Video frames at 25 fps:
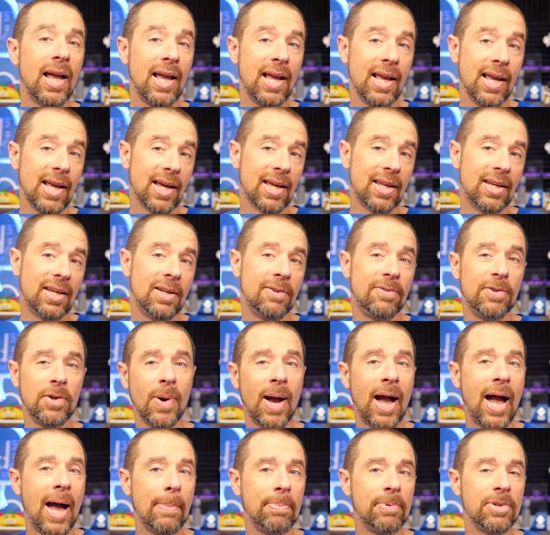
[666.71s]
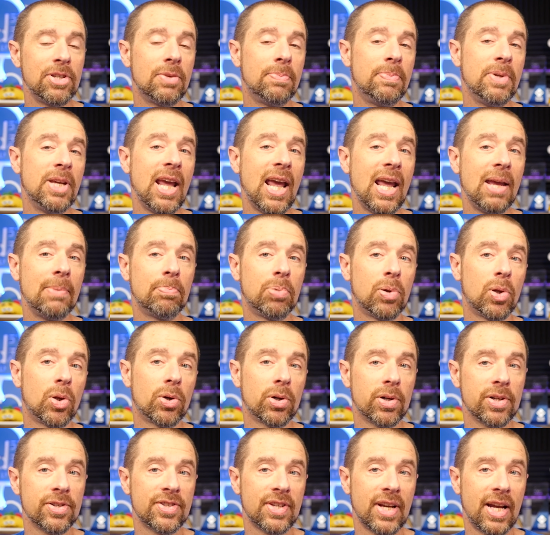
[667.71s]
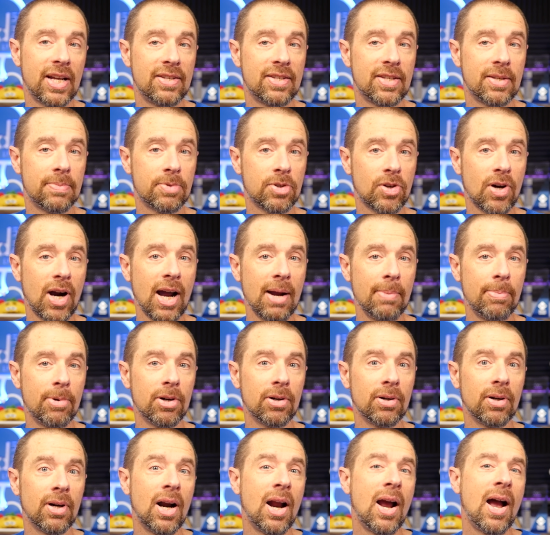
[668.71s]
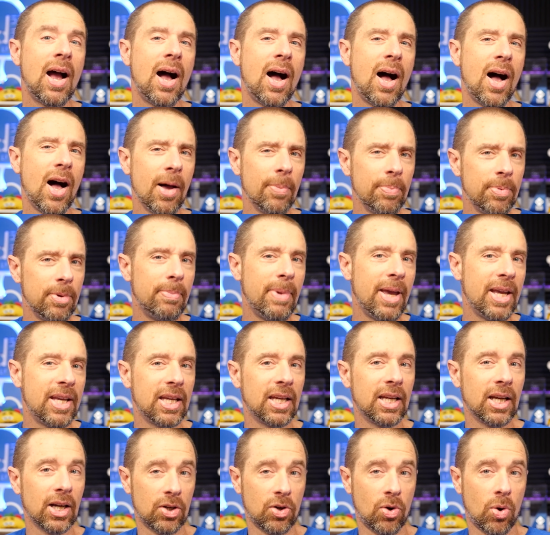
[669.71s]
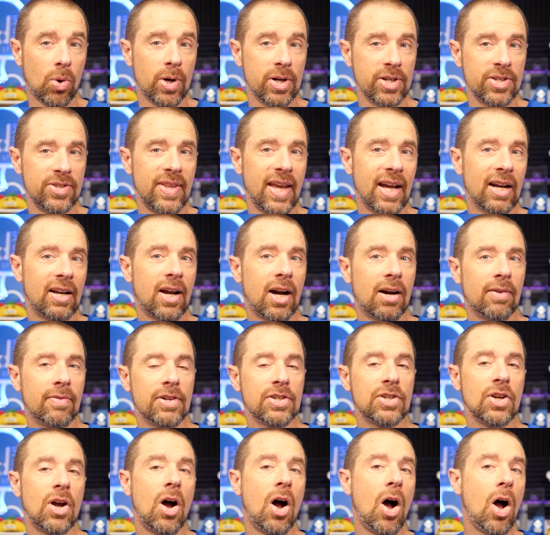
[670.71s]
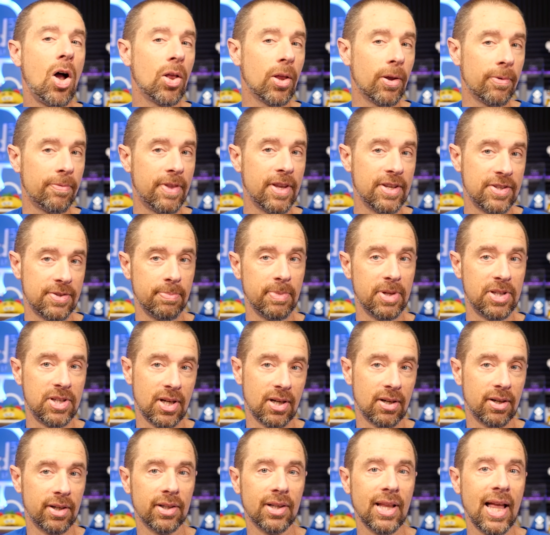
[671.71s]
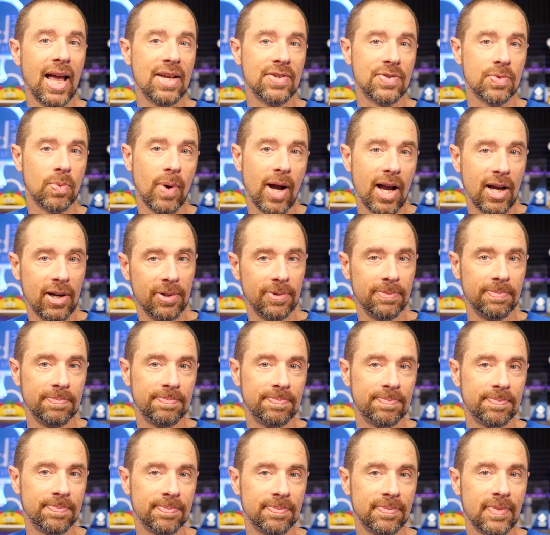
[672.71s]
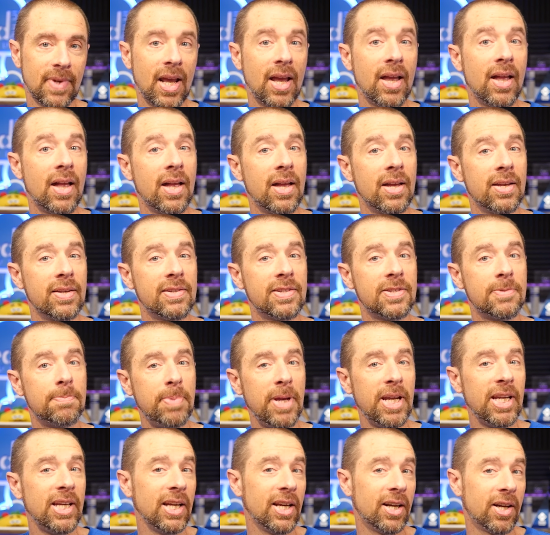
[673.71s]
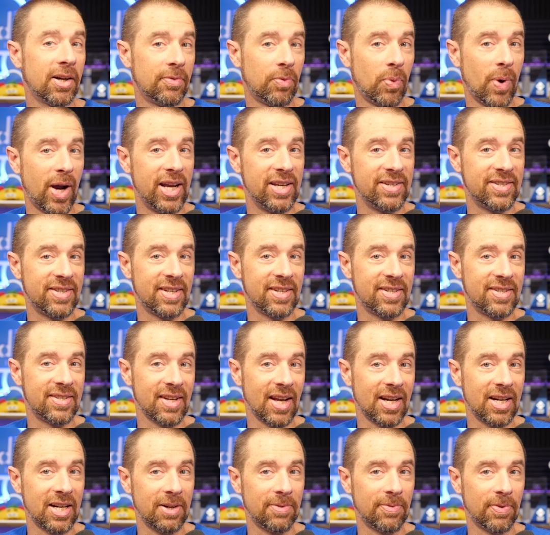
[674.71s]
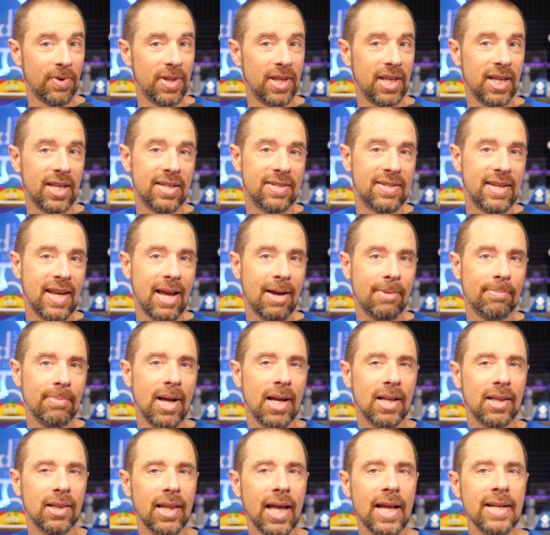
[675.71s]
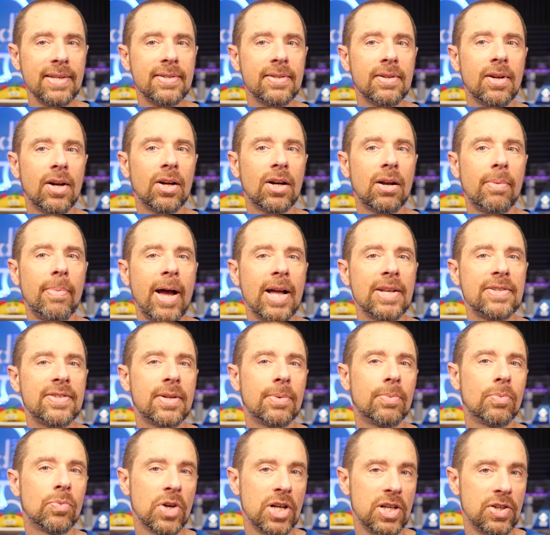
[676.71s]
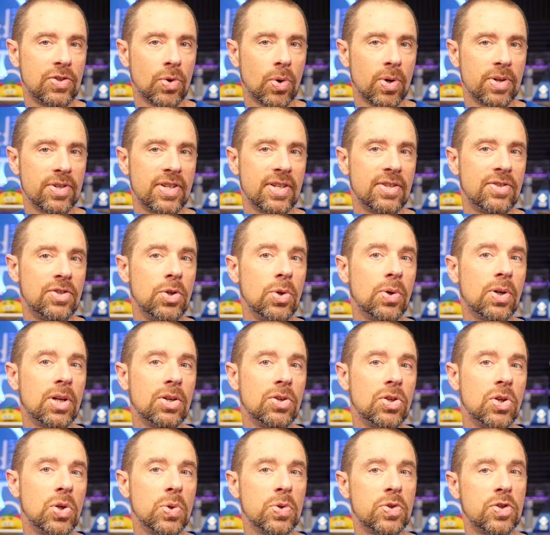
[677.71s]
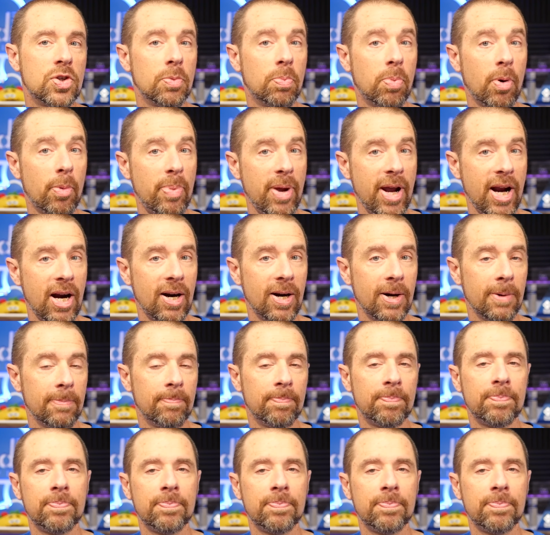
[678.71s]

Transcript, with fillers: And if you happen to be a Pluralsight subscriber, I'll be making a course that covers all of this material as well. Speaking of ways to study for the exam, let's talk about some resources you can use to prepare.